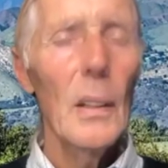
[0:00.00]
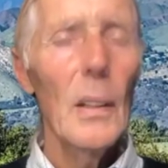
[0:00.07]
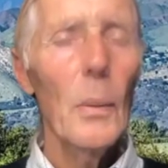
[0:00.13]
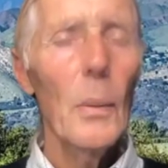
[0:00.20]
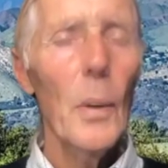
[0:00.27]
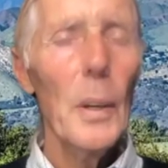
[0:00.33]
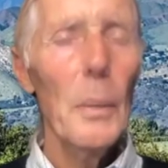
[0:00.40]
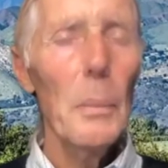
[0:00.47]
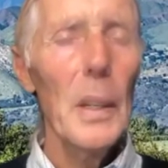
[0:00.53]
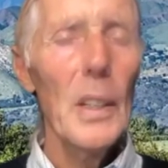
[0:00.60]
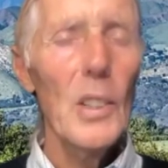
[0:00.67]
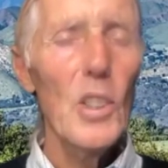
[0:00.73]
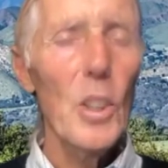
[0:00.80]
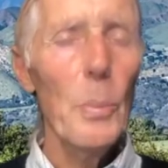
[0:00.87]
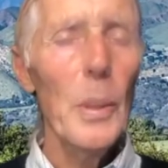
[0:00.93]
what it means
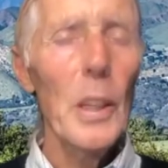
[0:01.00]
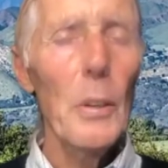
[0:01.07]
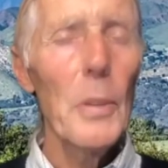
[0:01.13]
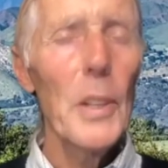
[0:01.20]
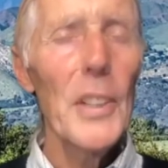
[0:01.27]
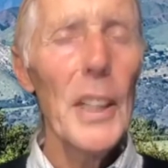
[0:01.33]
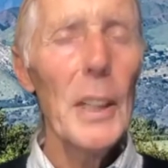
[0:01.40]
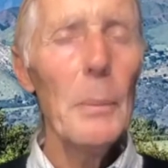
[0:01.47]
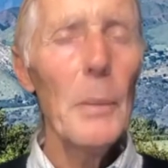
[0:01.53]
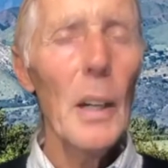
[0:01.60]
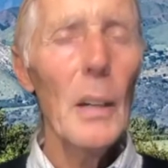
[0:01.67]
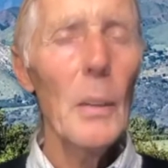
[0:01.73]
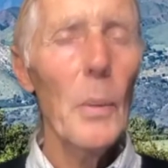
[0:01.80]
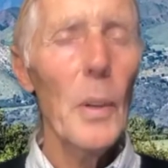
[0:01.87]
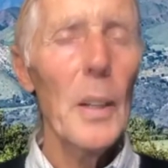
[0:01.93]
to be a redeemer,
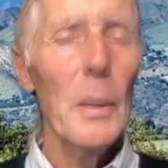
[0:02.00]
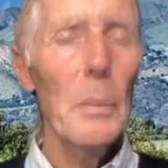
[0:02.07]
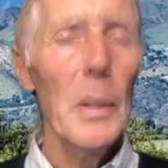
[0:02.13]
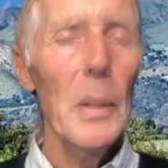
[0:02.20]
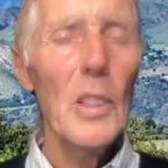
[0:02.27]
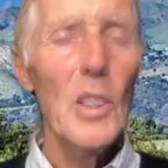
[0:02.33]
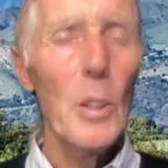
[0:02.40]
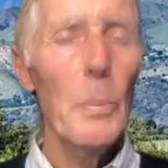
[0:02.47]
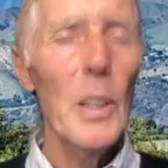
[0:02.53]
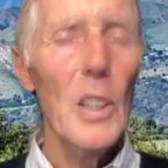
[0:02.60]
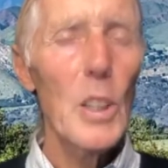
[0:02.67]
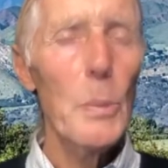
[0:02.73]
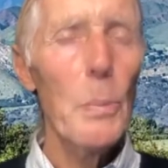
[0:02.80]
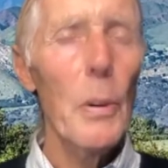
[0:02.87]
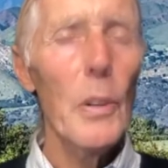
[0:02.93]
what it means to be a
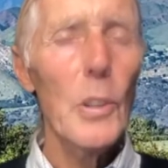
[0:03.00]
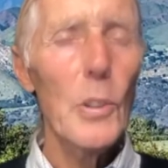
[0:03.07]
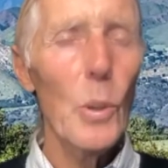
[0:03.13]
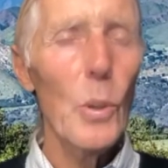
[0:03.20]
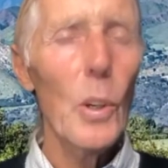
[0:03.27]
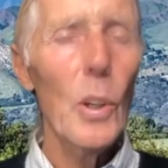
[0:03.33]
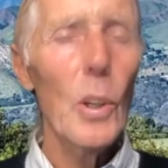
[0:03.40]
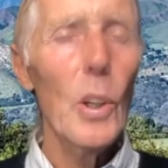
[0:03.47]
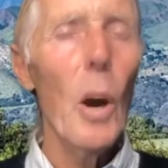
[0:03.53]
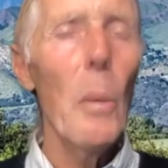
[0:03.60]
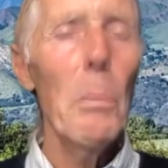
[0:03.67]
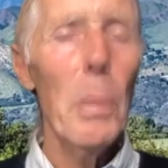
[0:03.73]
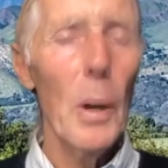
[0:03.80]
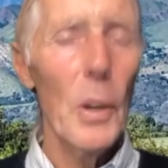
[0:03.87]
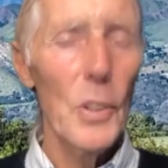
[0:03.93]
spiritual
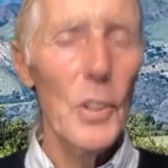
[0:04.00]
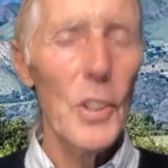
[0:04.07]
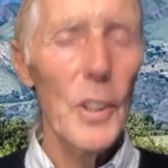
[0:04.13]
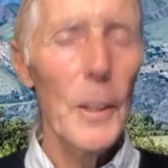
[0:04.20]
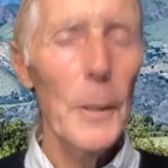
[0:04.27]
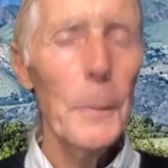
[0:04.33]
composter.